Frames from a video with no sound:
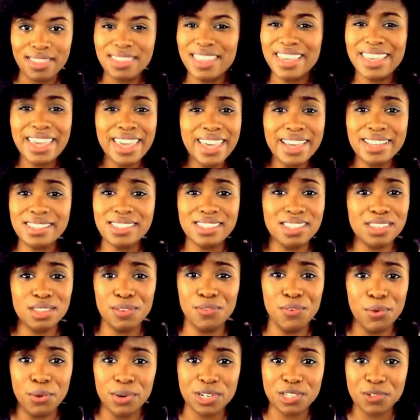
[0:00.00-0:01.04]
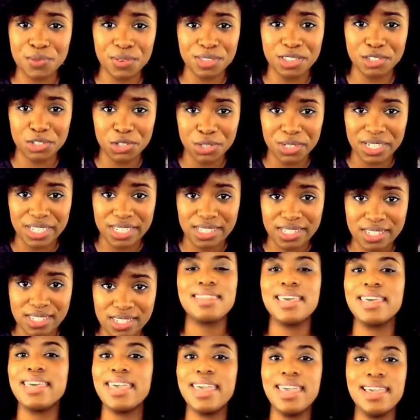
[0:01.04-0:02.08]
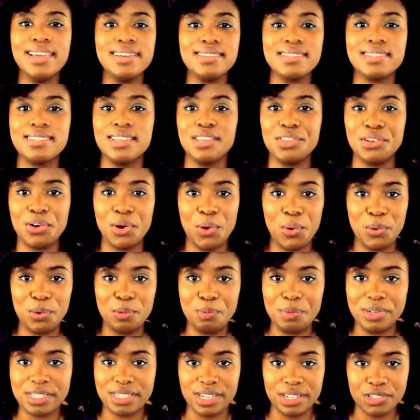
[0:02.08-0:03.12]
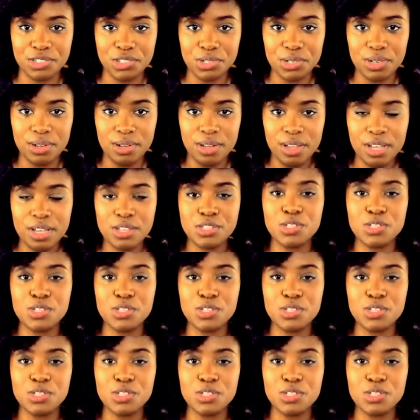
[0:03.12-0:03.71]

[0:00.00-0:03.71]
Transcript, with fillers: They can't see the forest for the trees. They can't see their own potential.